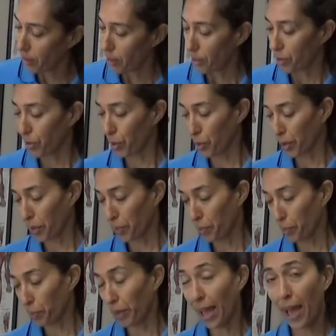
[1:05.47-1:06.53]
So the
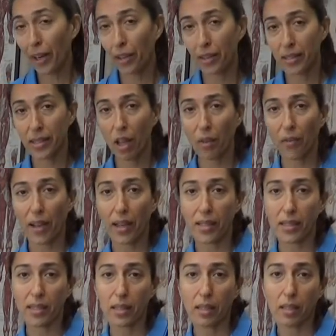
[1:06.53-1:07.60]
bladder itself
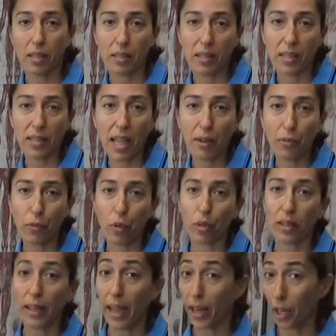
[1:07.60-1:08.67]
has
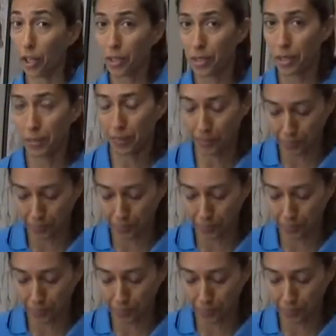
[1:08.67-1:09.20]
several layers.